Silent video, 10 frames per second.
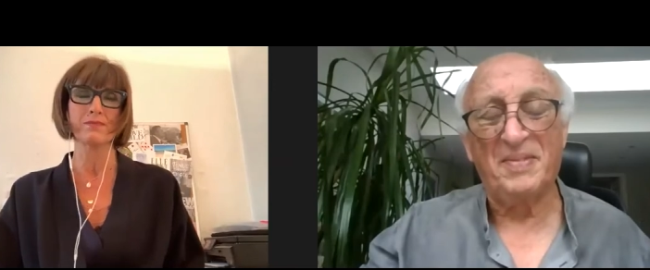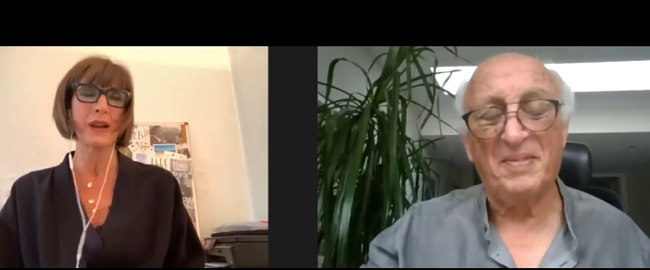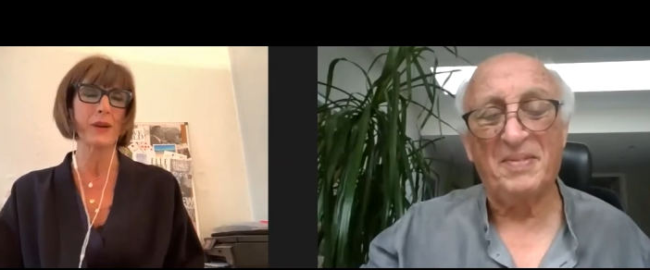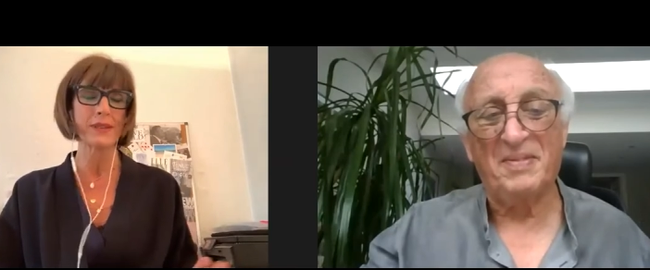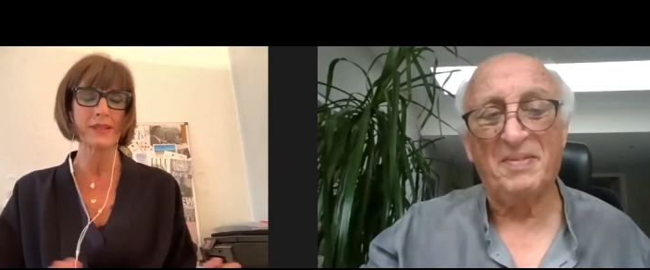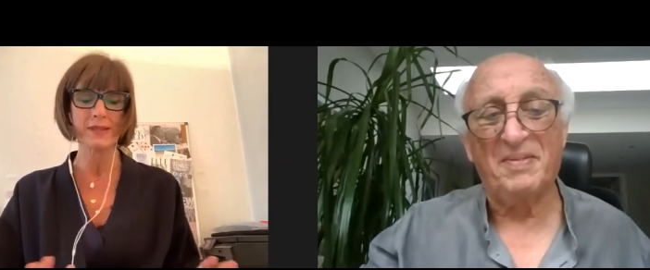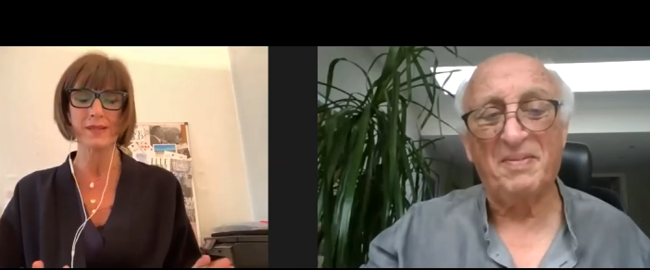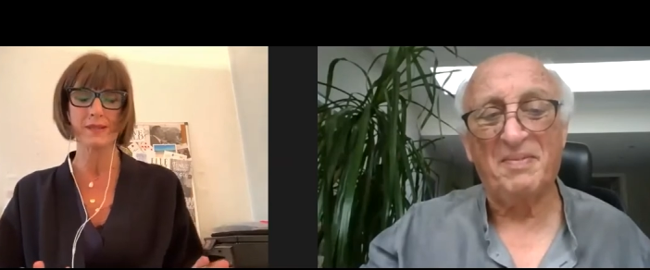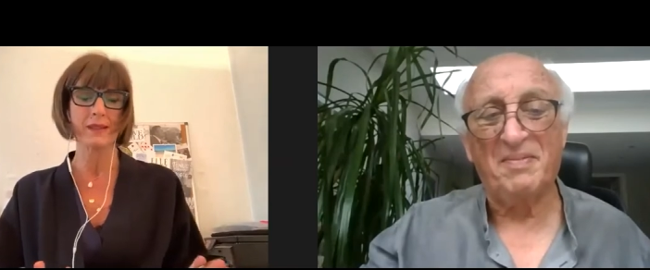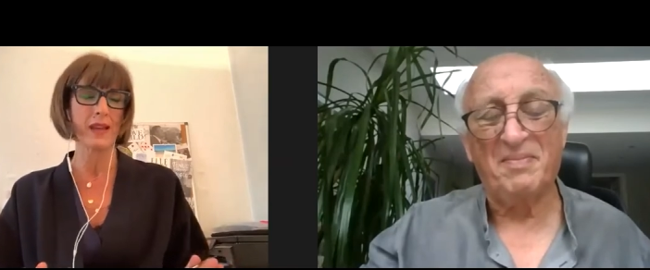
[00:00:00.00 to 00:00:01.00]

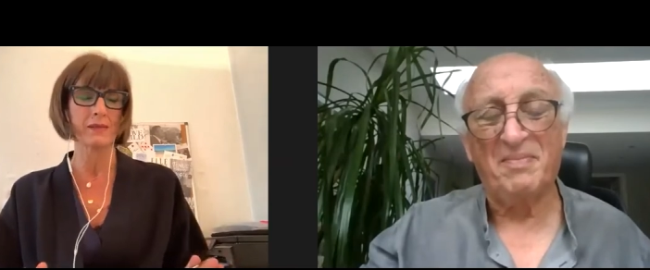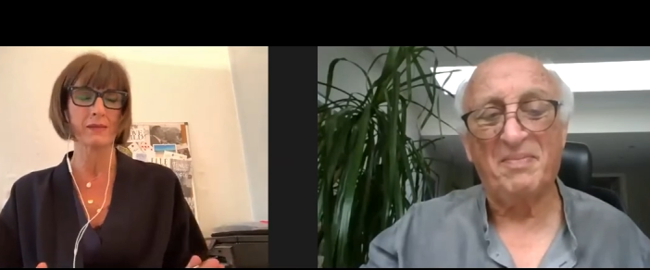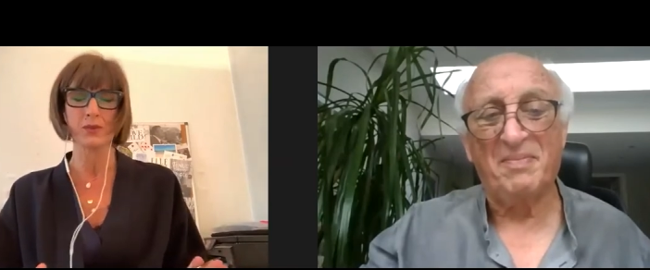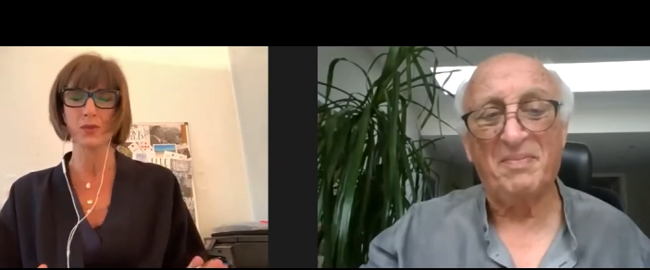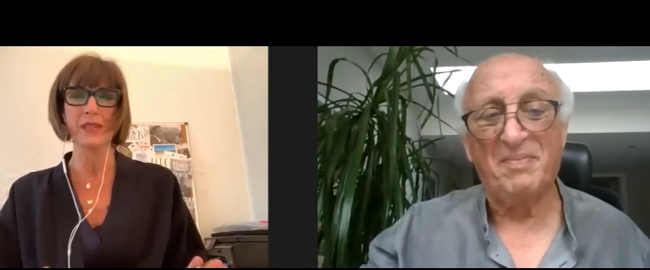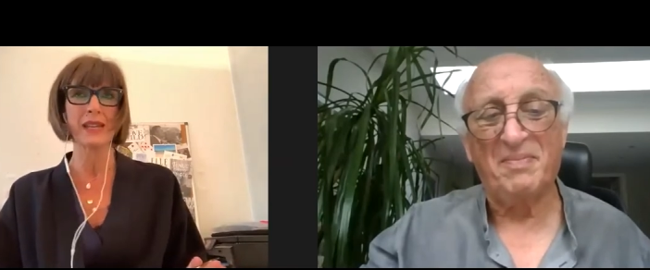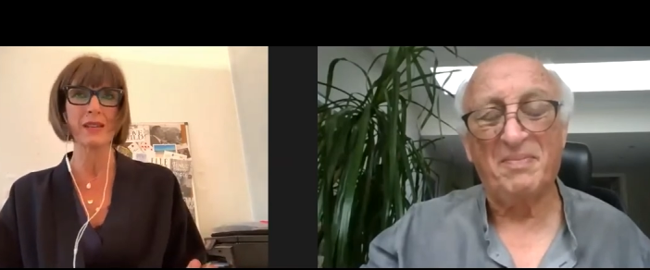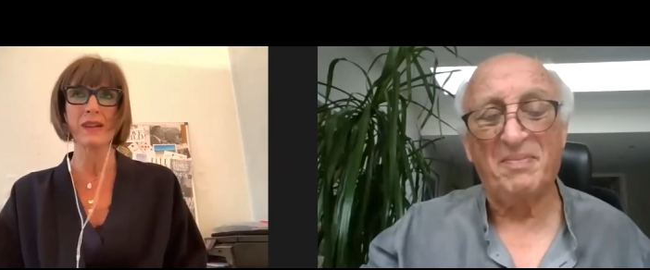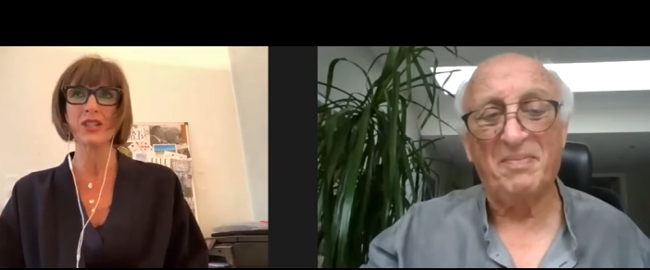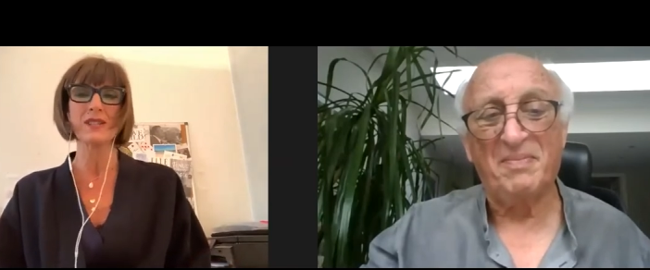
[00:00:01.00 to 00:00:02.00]
Speaker 1: Paris, and you can
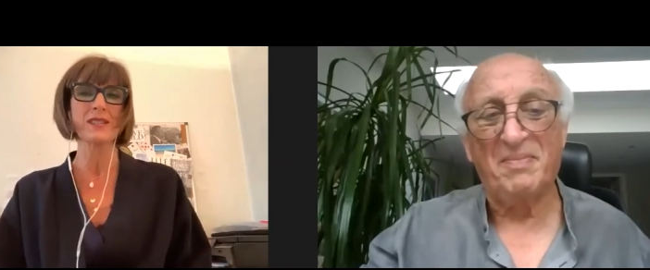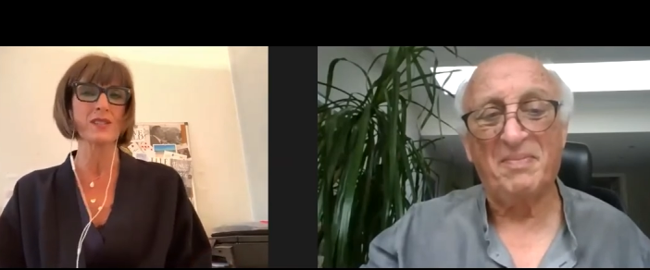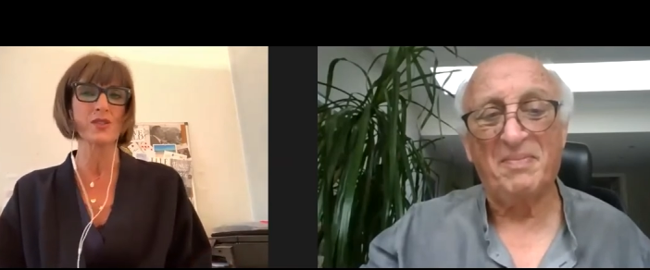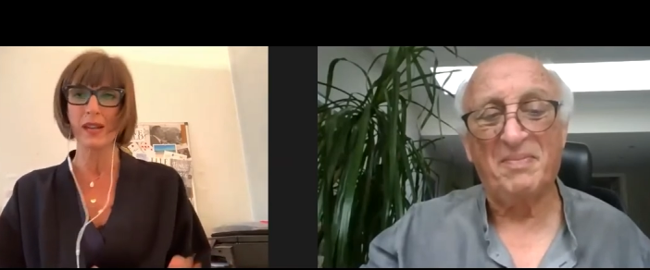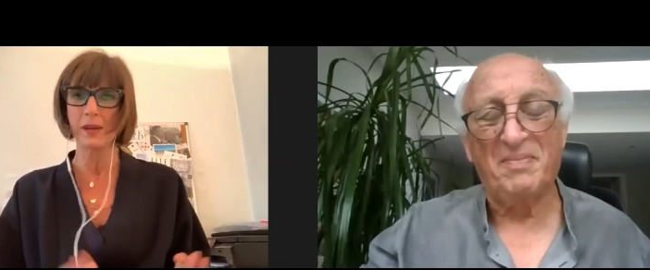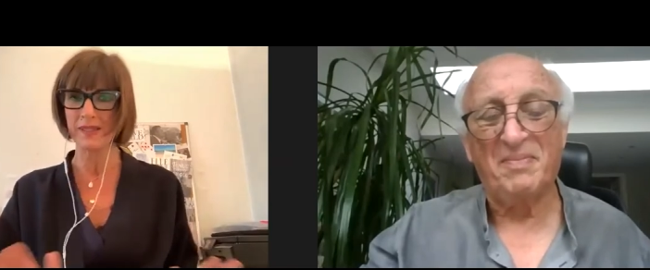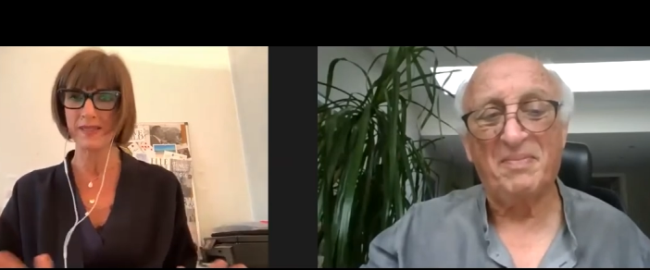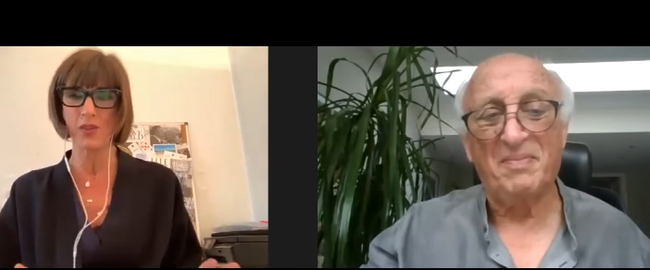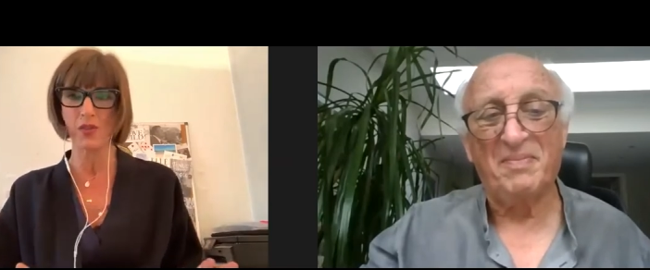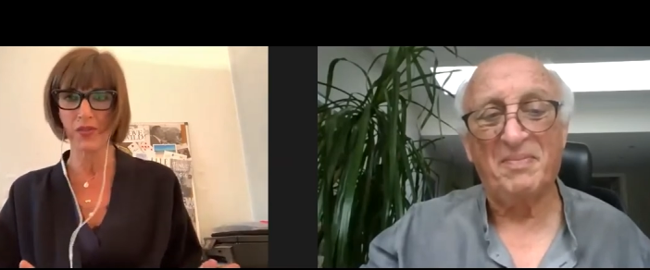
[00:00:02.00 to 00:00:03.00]
imagine it's the
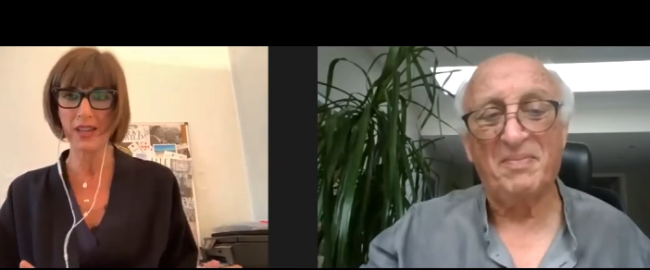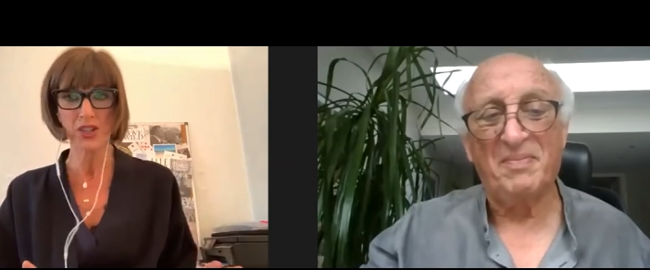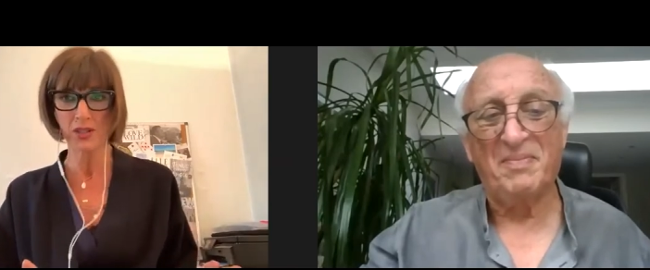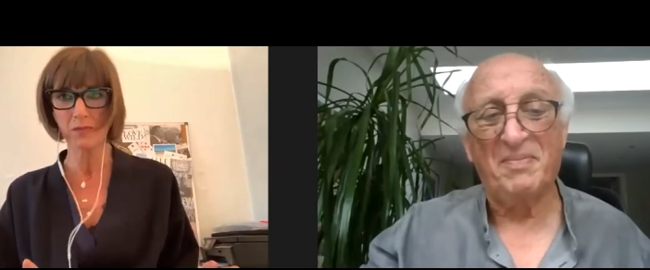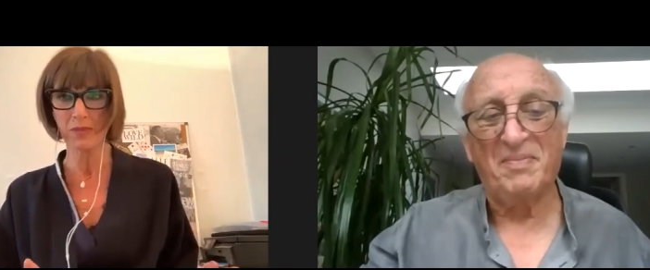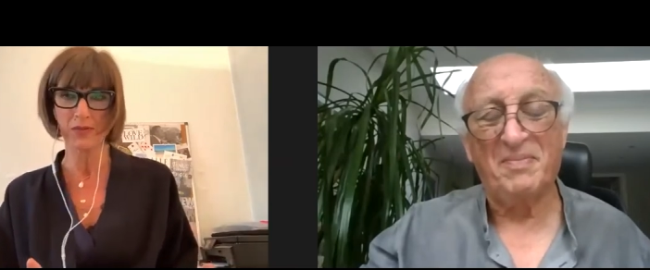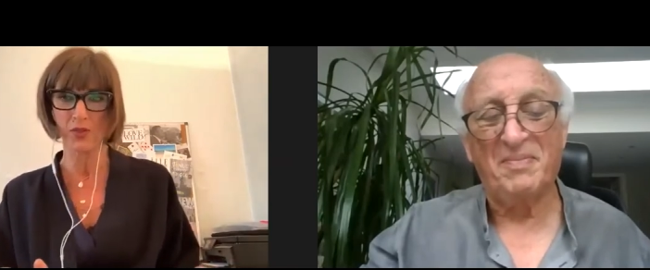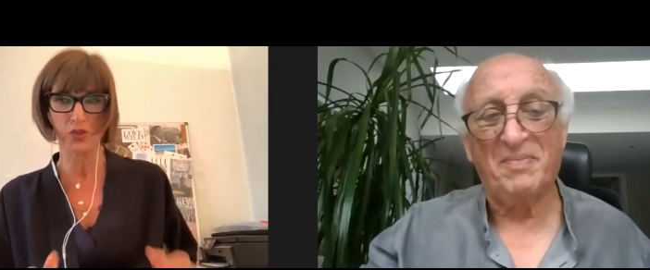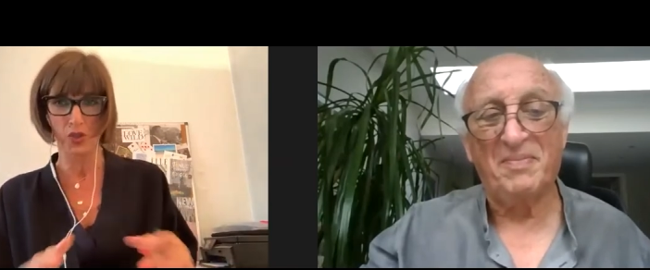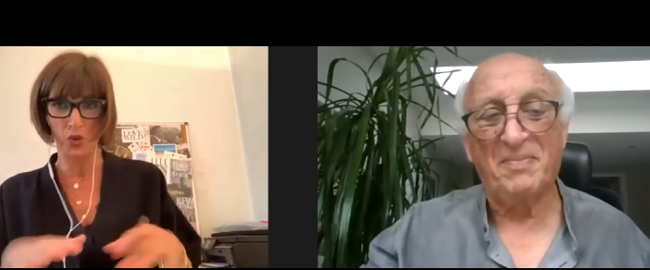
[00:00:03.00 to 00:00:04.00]
capital of fashion
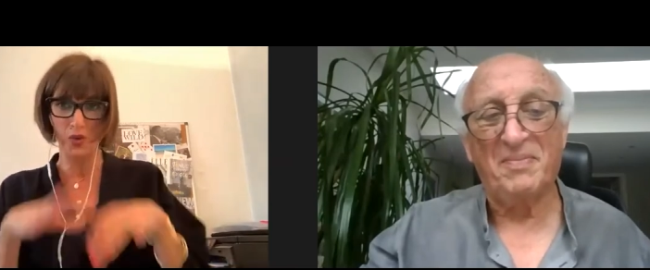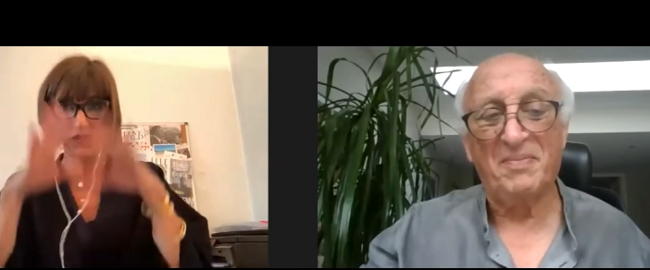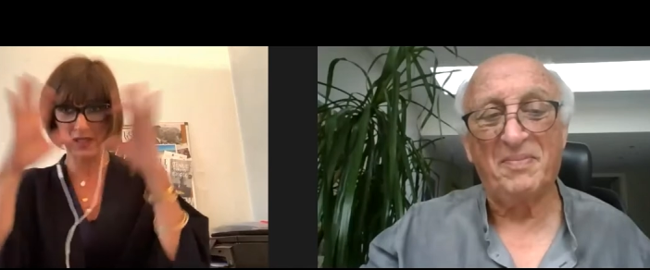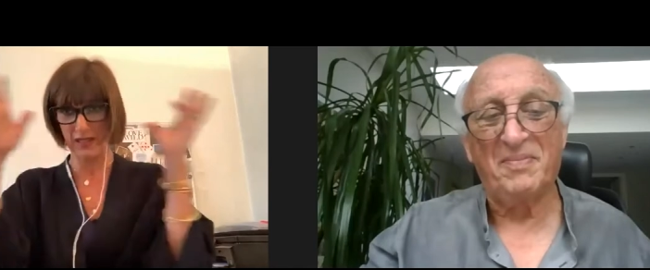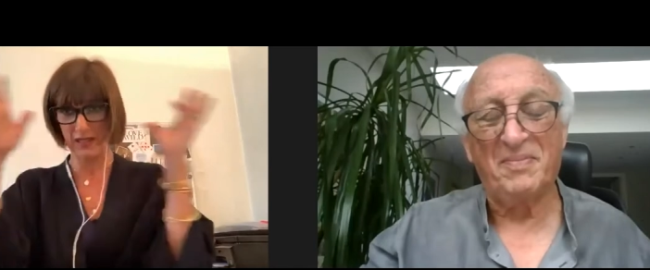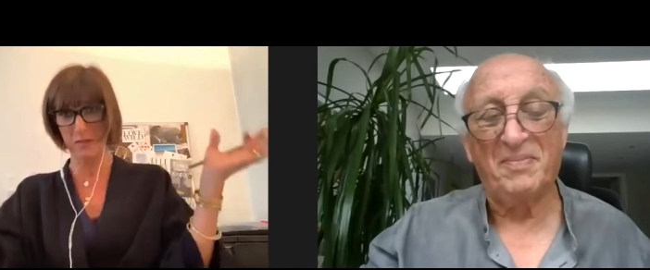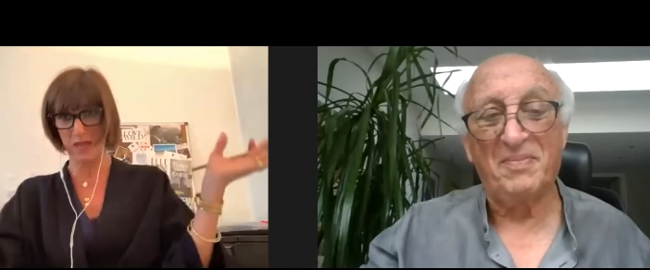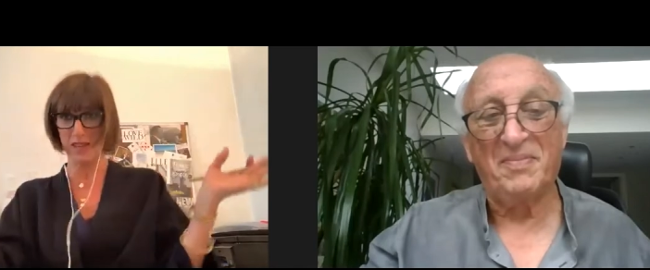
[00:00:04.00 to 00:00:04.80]
before the COVID, I mean.